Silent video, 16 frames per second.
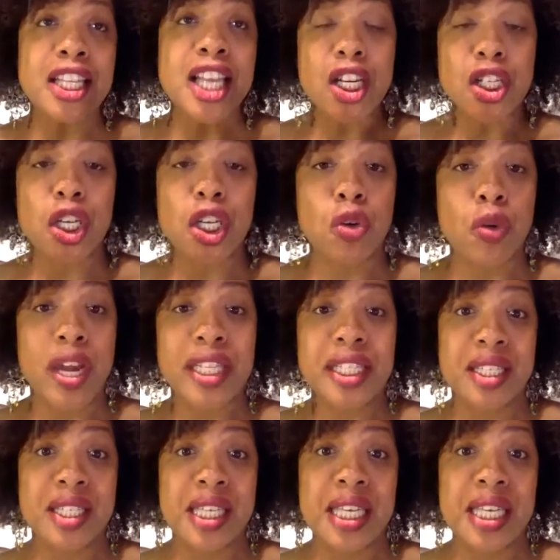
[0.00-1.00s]
actually great to
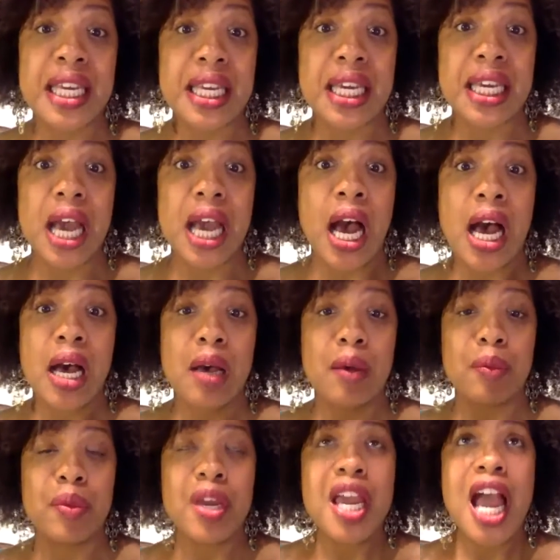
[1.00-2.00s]
see.
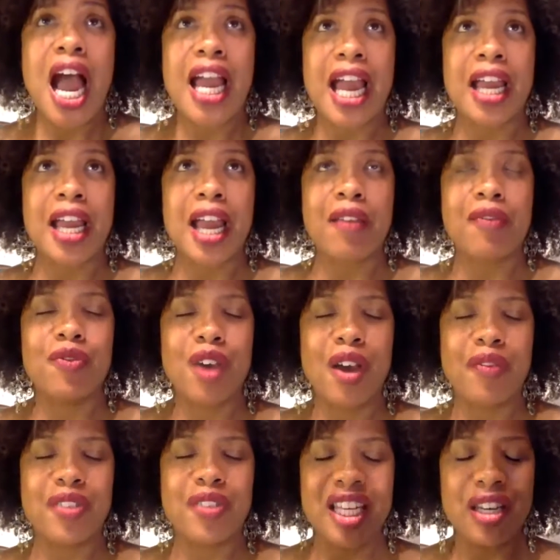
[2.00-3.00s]
I've
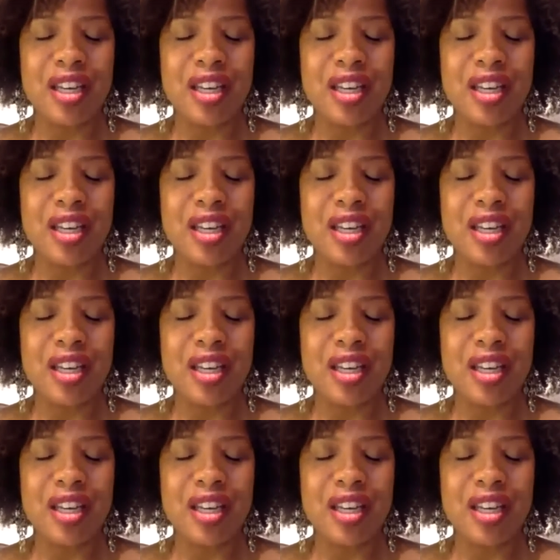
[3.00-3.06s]
seen a